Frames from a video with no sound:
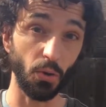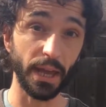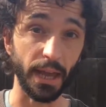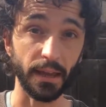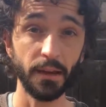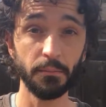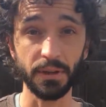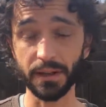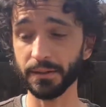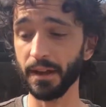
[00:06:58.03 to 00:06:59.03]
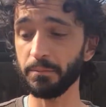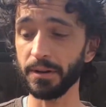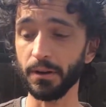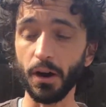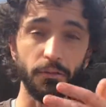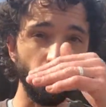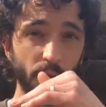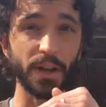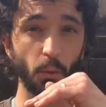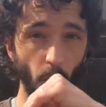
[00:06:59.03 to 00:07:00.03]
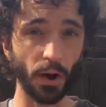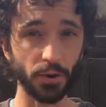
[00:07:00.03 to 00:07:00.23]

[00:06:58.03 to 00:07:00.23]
okay because I've been avoiding